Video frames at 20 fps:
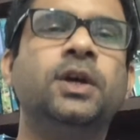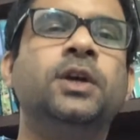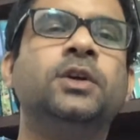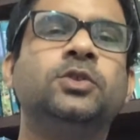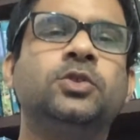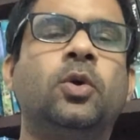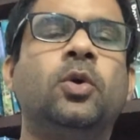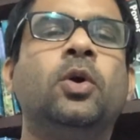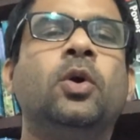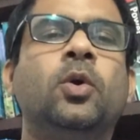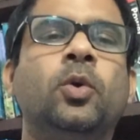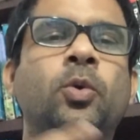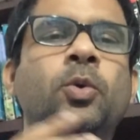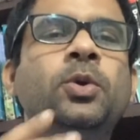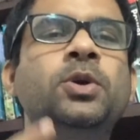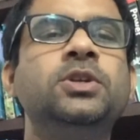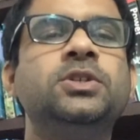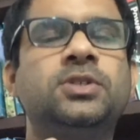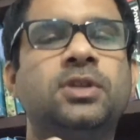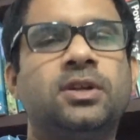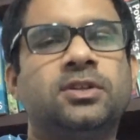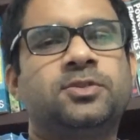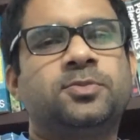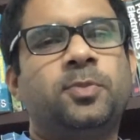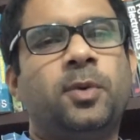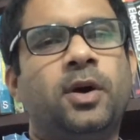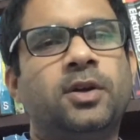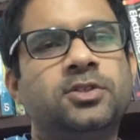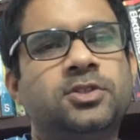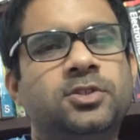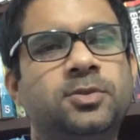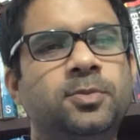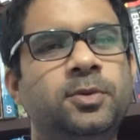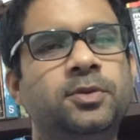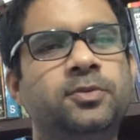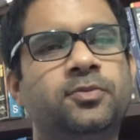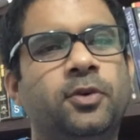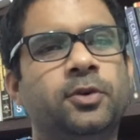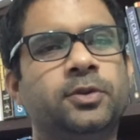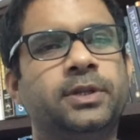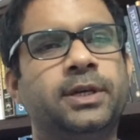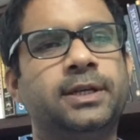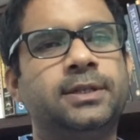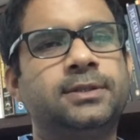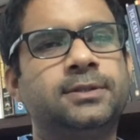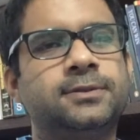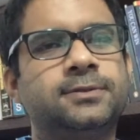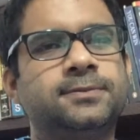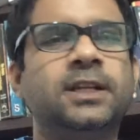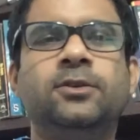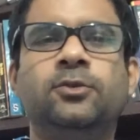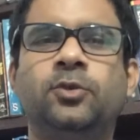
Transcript: So, who is responsible for that?